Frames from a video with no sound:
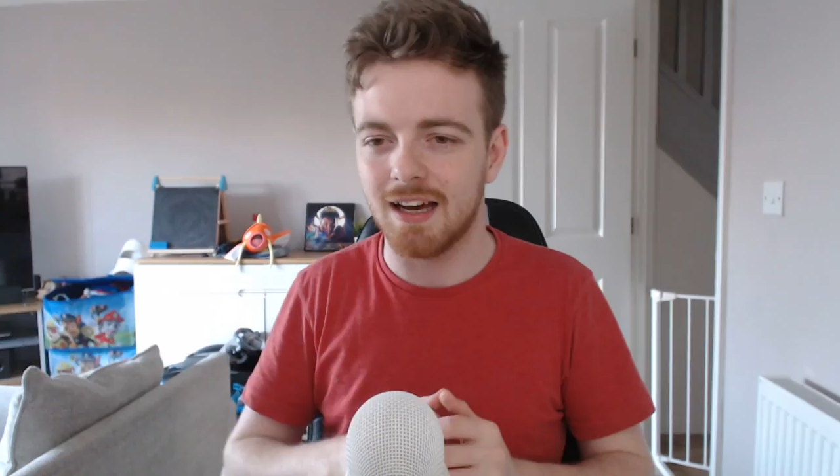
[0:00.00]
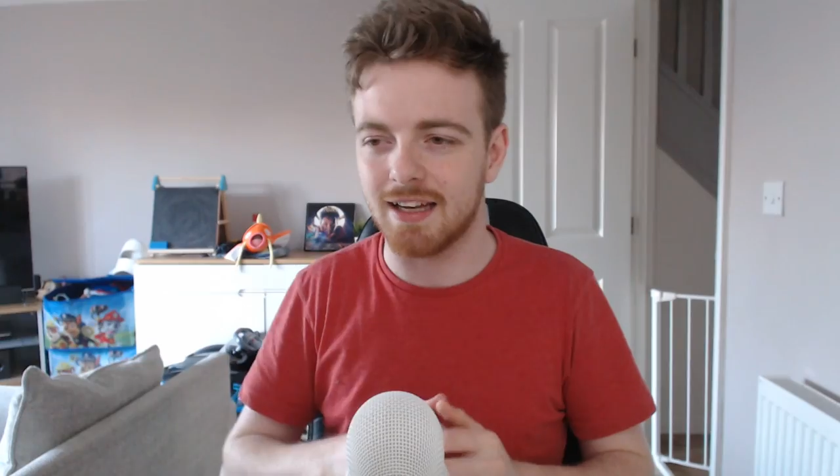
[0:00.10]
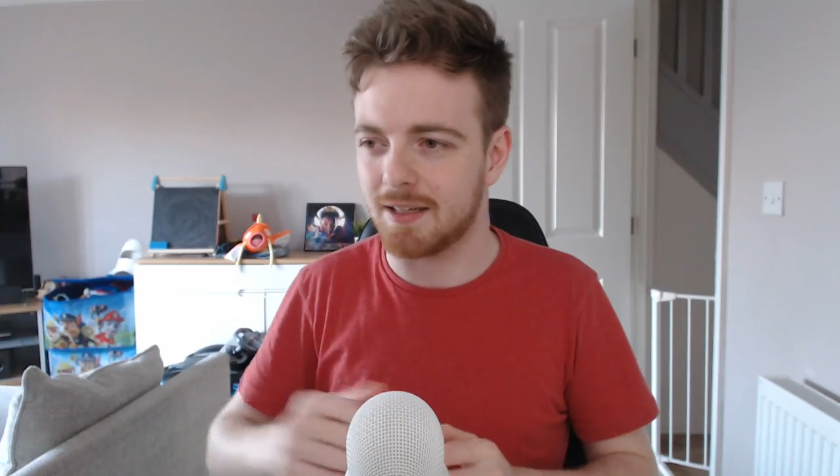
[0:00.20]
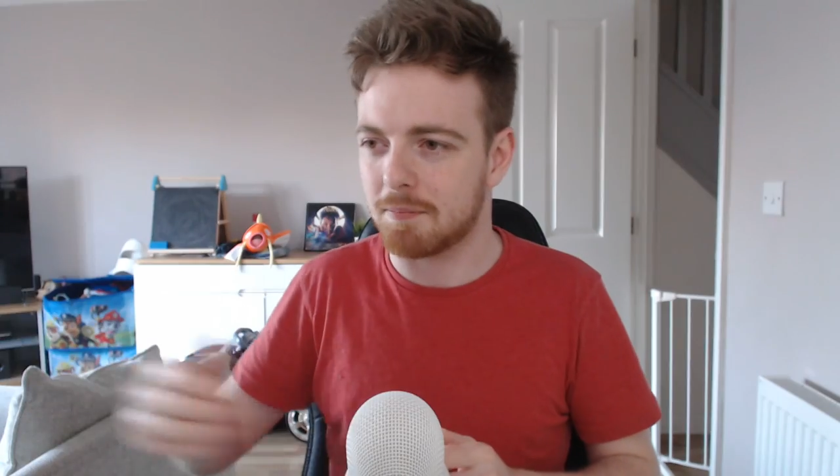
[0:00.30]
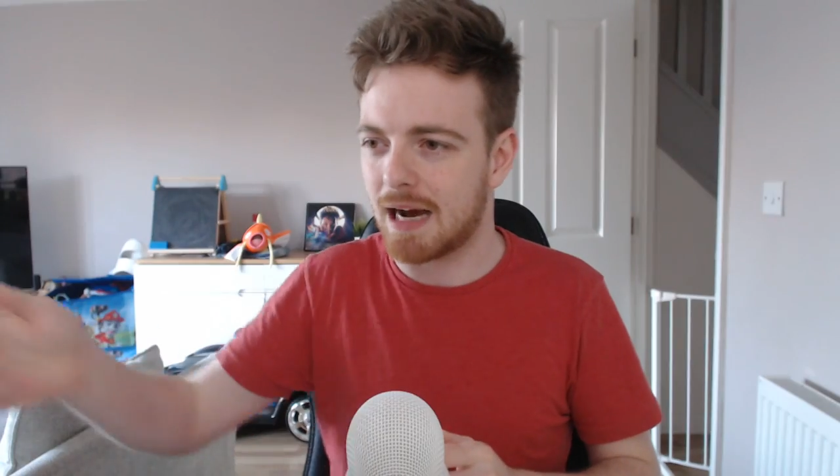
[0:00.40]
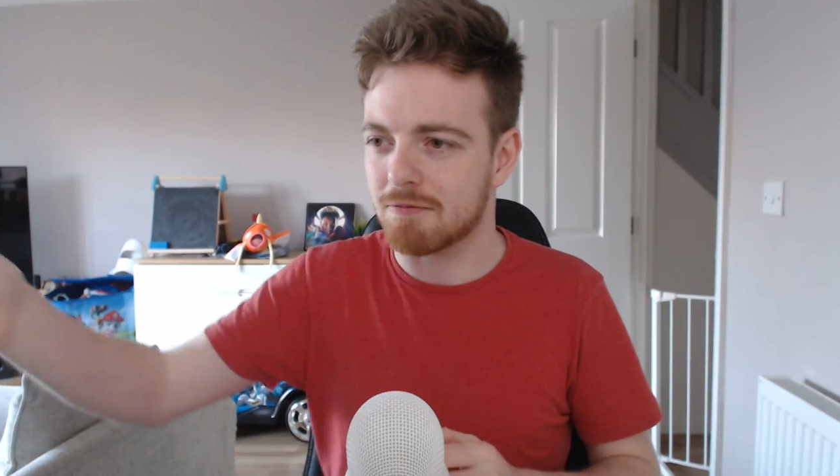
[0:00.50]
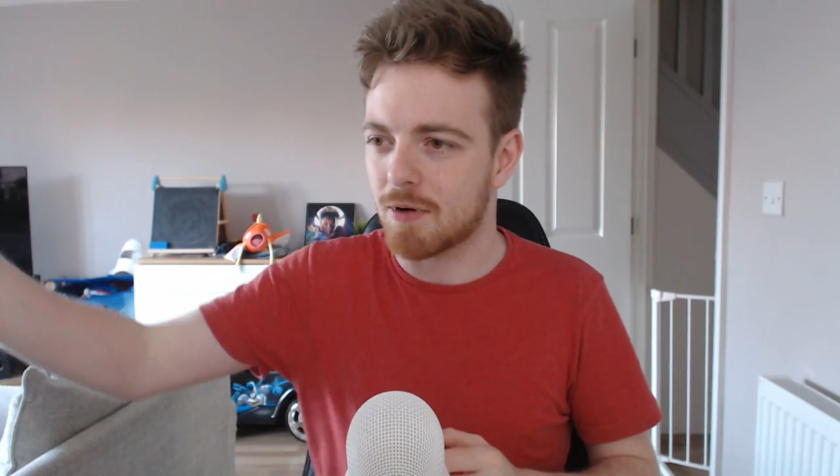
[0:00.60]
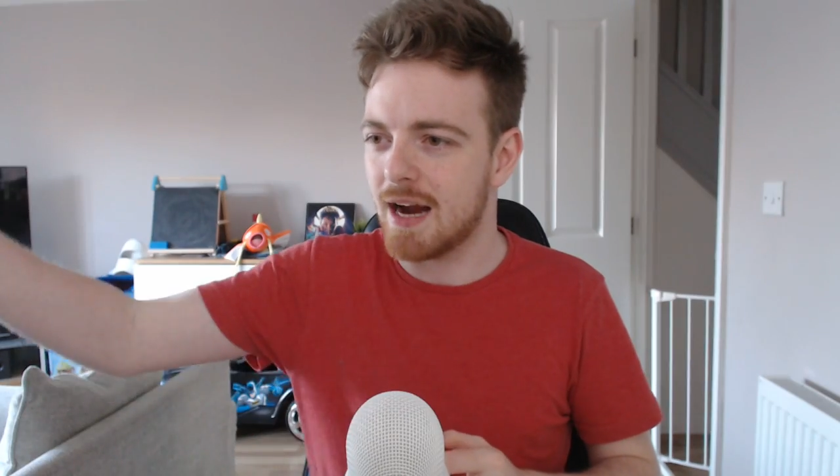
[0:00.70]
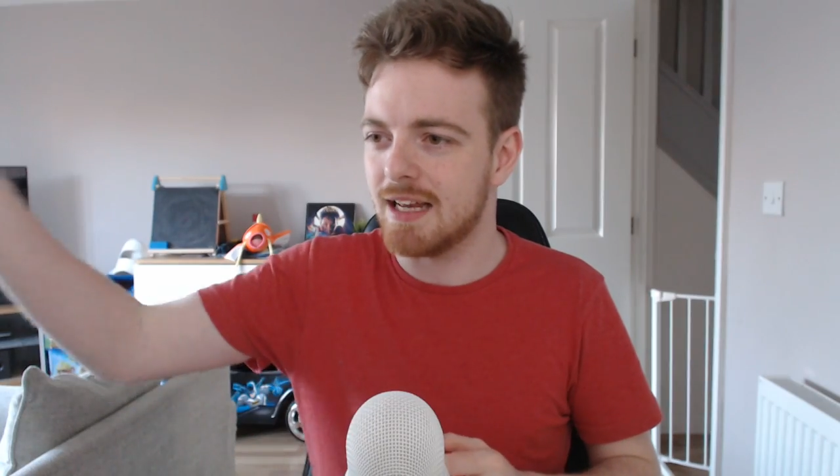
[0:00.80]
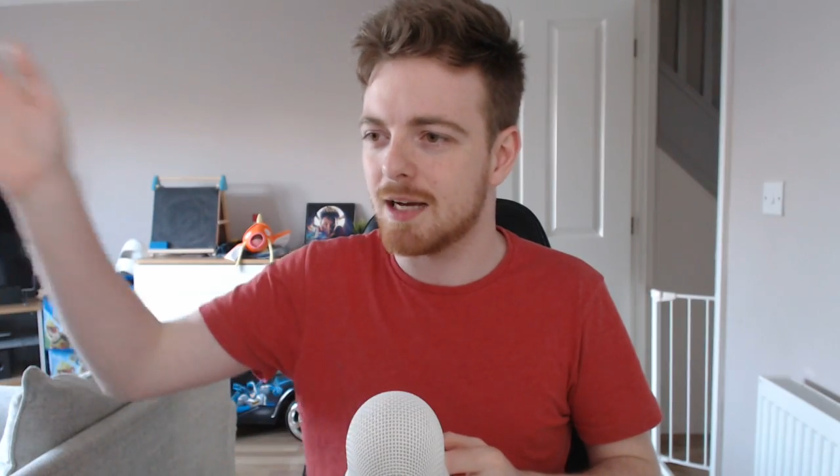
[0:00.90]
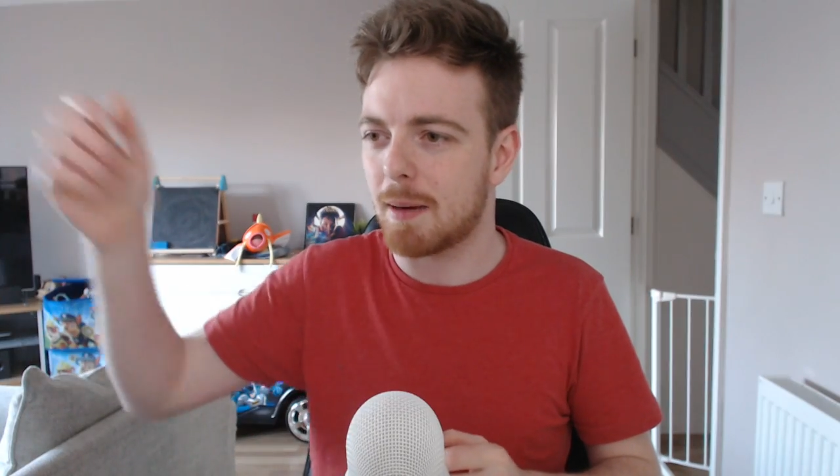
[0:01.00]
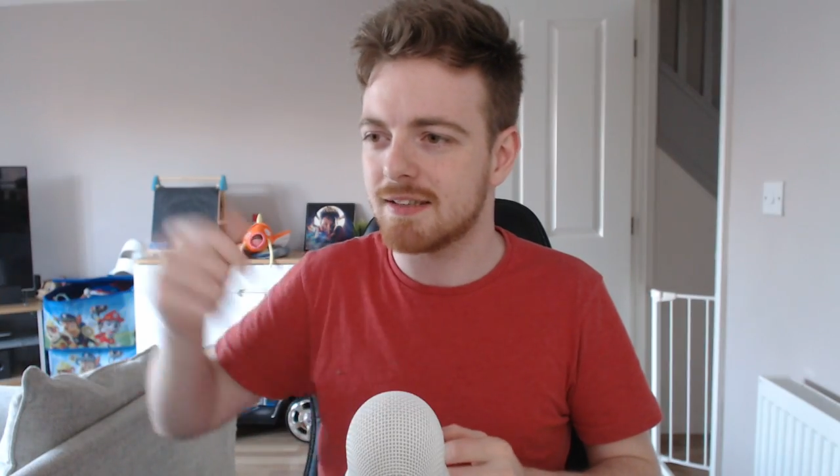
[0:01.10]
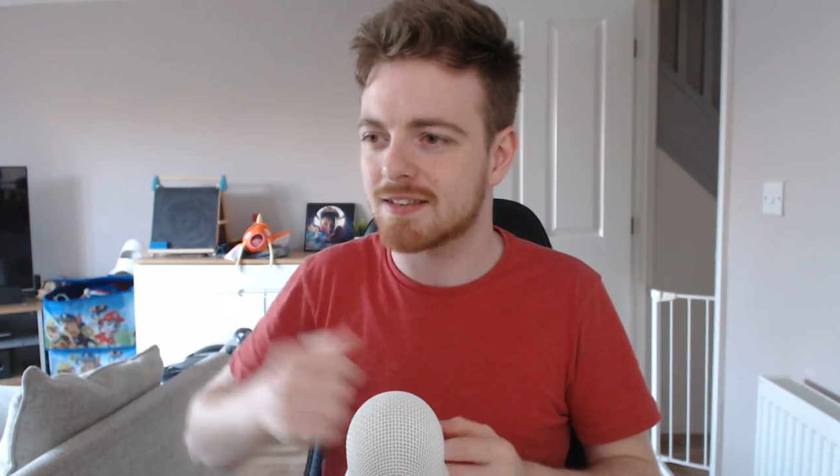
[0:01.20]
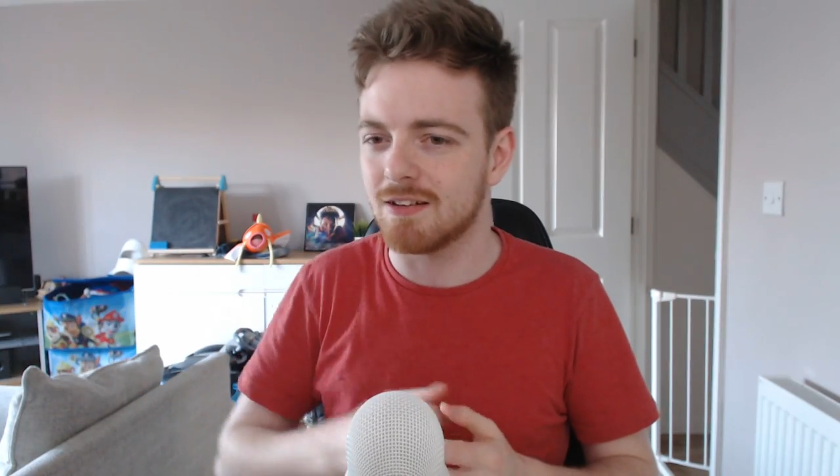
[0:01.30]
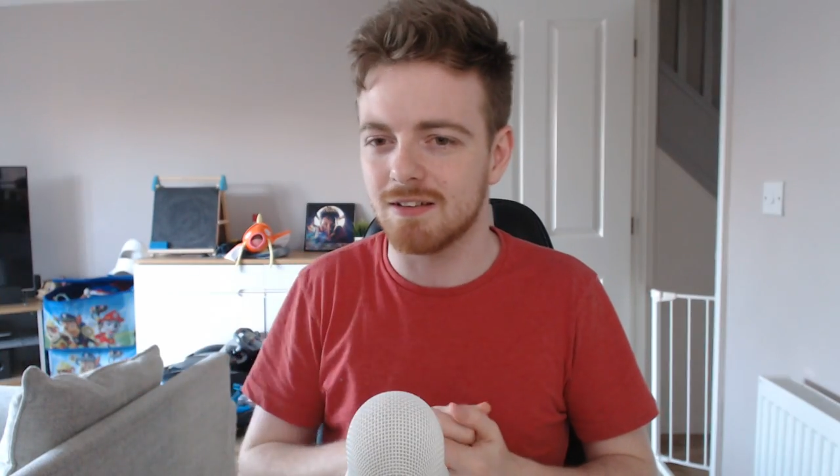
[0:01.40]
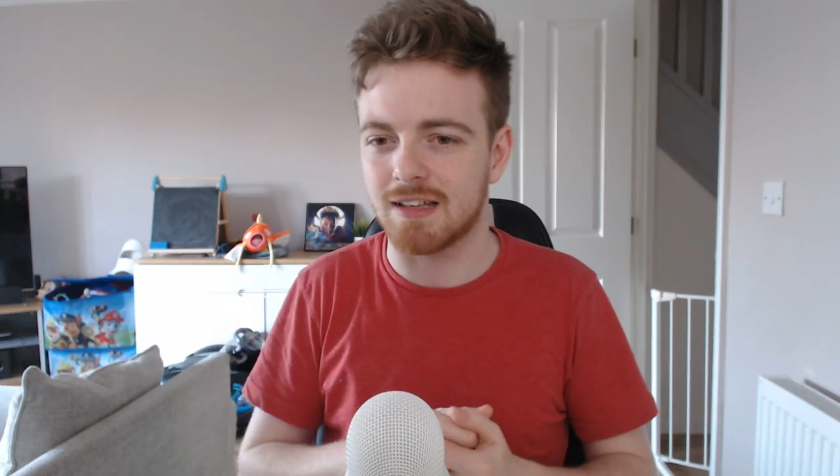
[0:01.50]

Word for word: and then a man riding a bicycle,